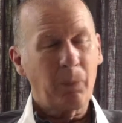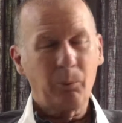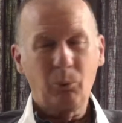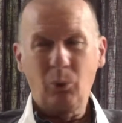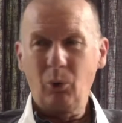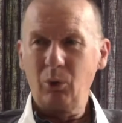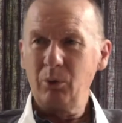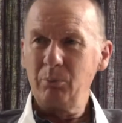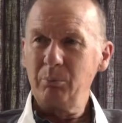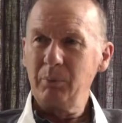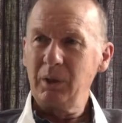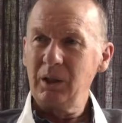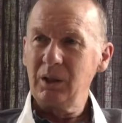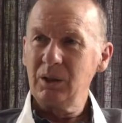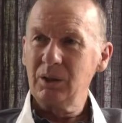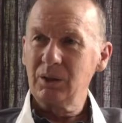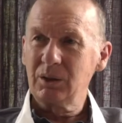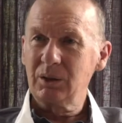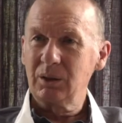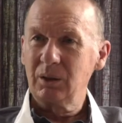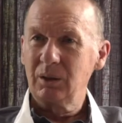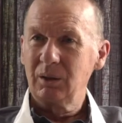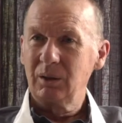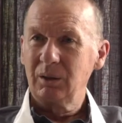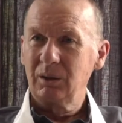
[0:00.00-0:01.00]
Won
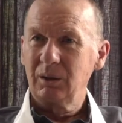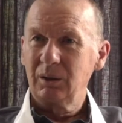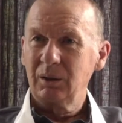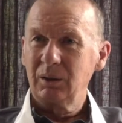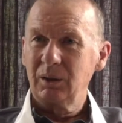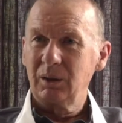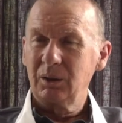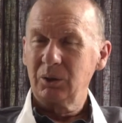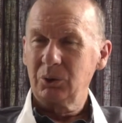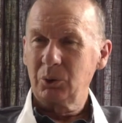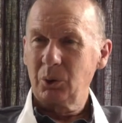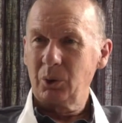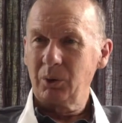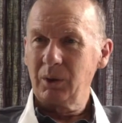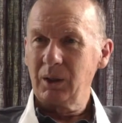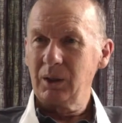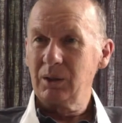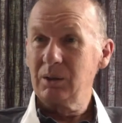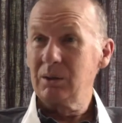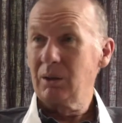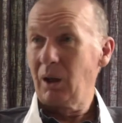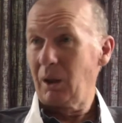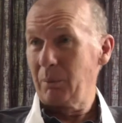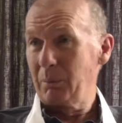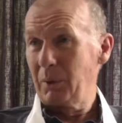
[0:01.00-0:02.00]
means in
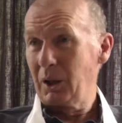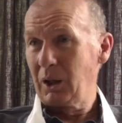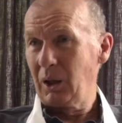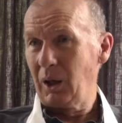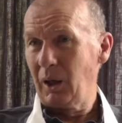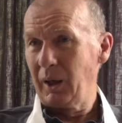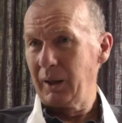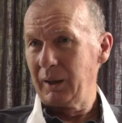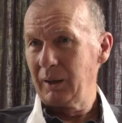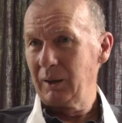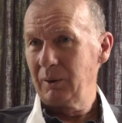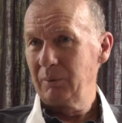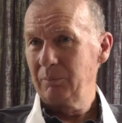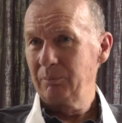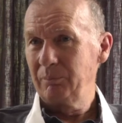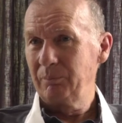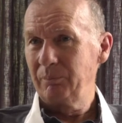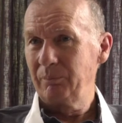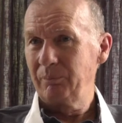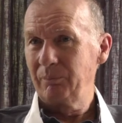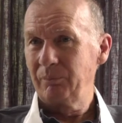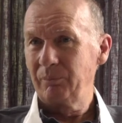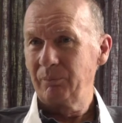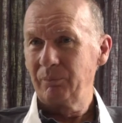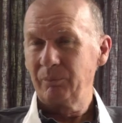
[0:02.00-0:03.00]
Korean Dharmakaya,
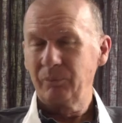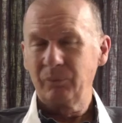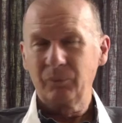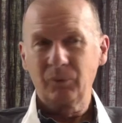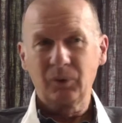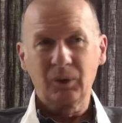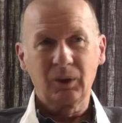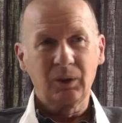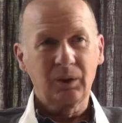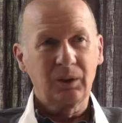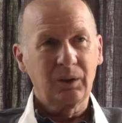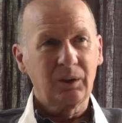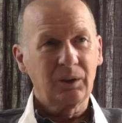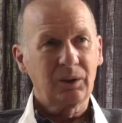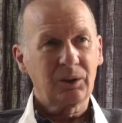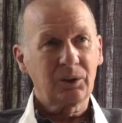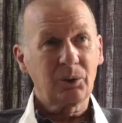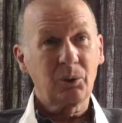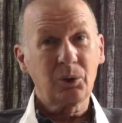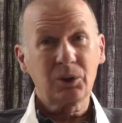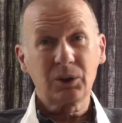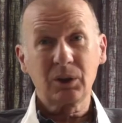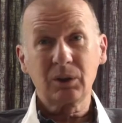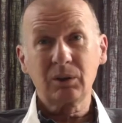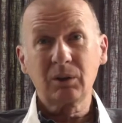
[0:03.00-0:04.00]

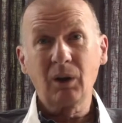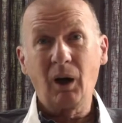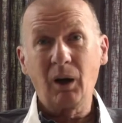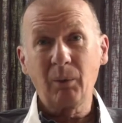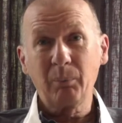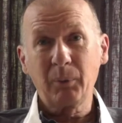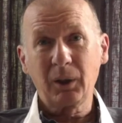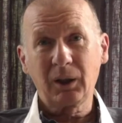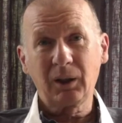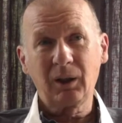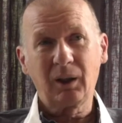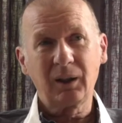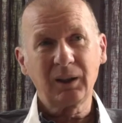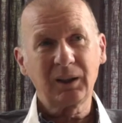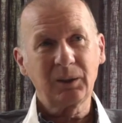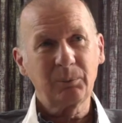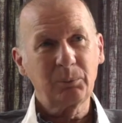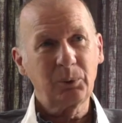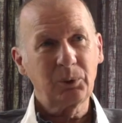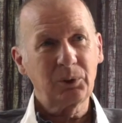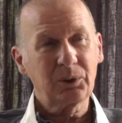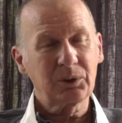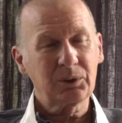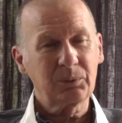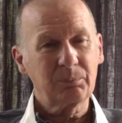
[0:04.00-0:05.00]
so it's a Dharmakaya
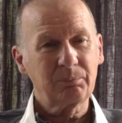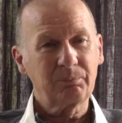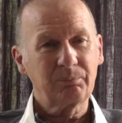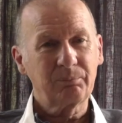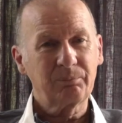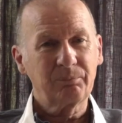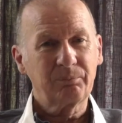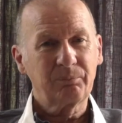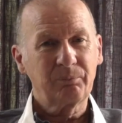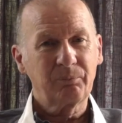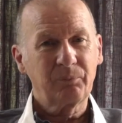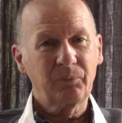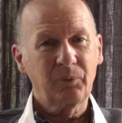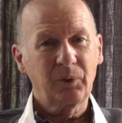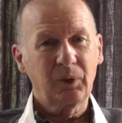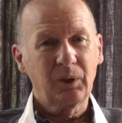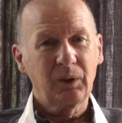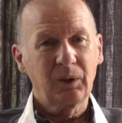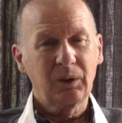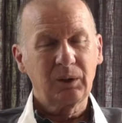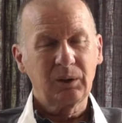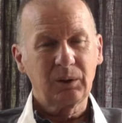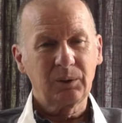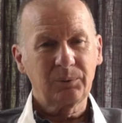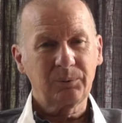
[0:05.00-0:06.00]
Buddhism.
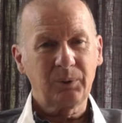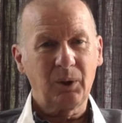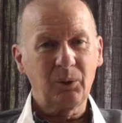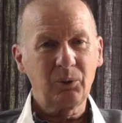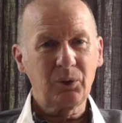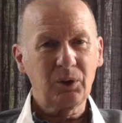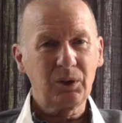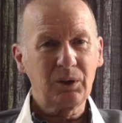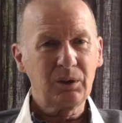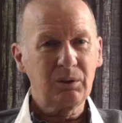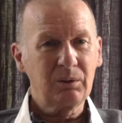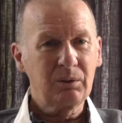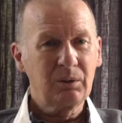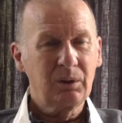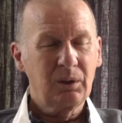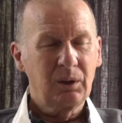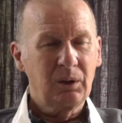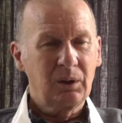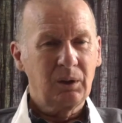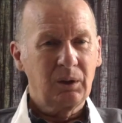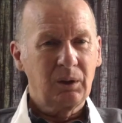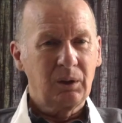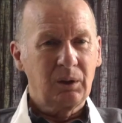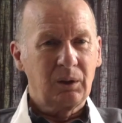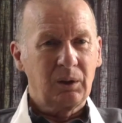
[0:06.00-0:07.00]
It's founded in,
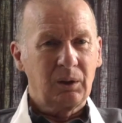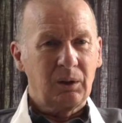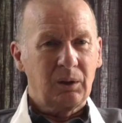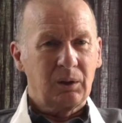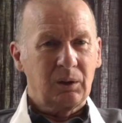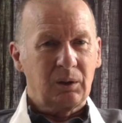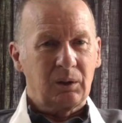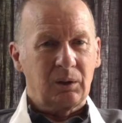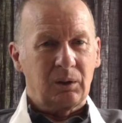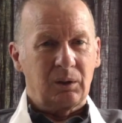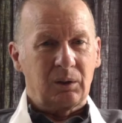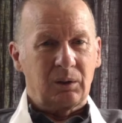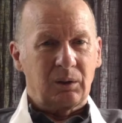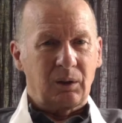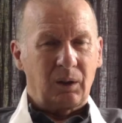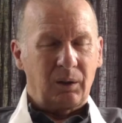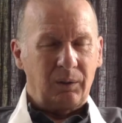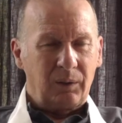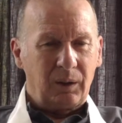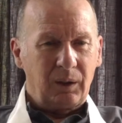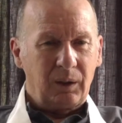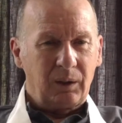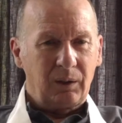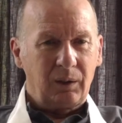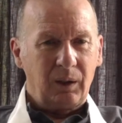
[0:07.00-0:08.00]
I
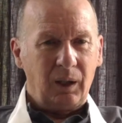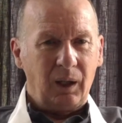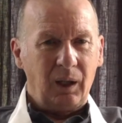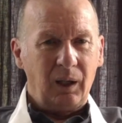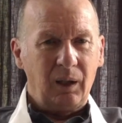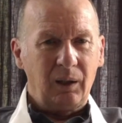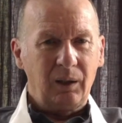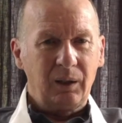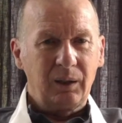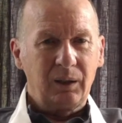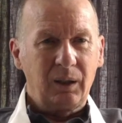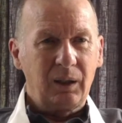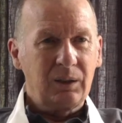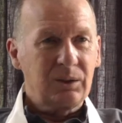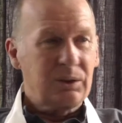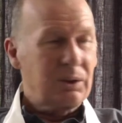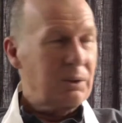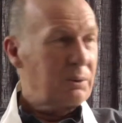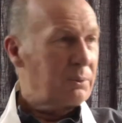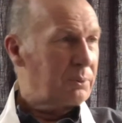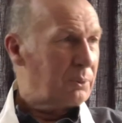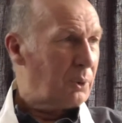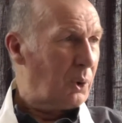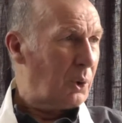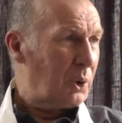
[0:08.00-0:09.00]
think, the early
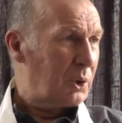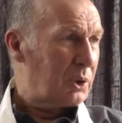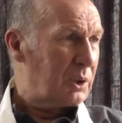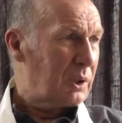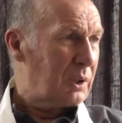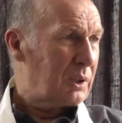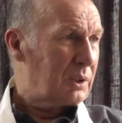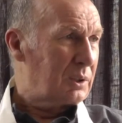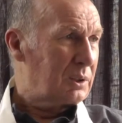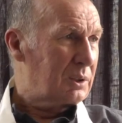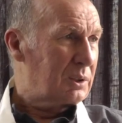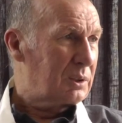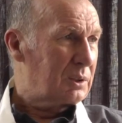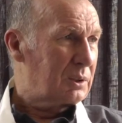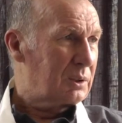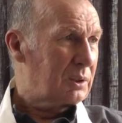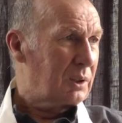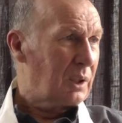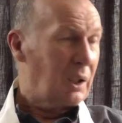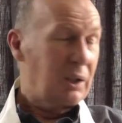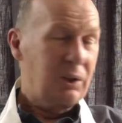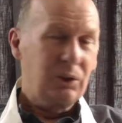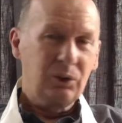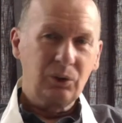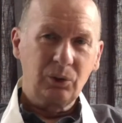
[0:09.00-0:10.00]
1940s
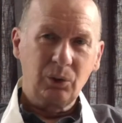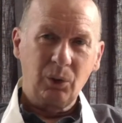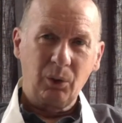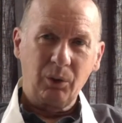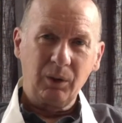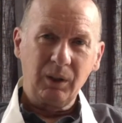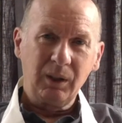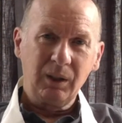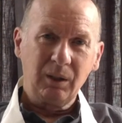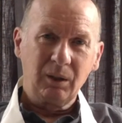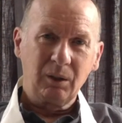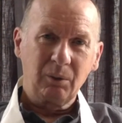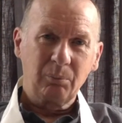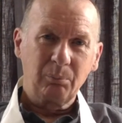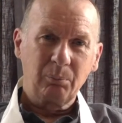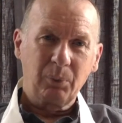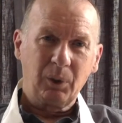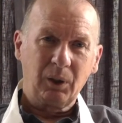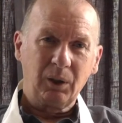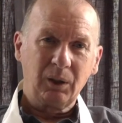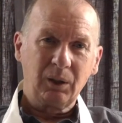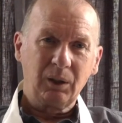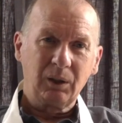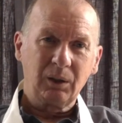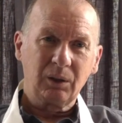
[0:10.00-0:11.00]
in Korea
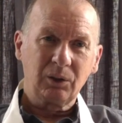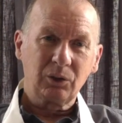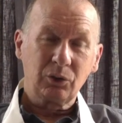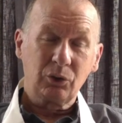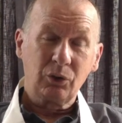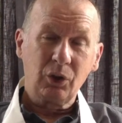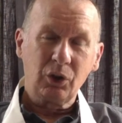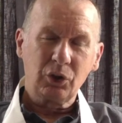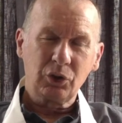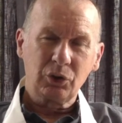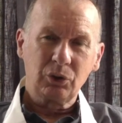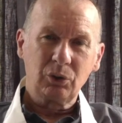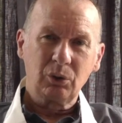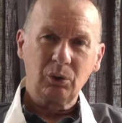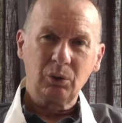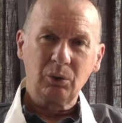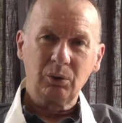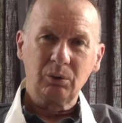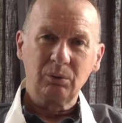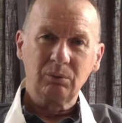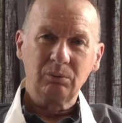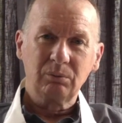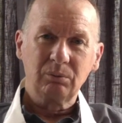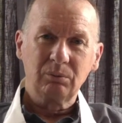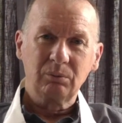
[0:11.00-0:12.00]
by a
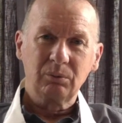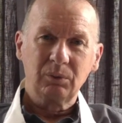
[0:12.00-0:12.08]
traditional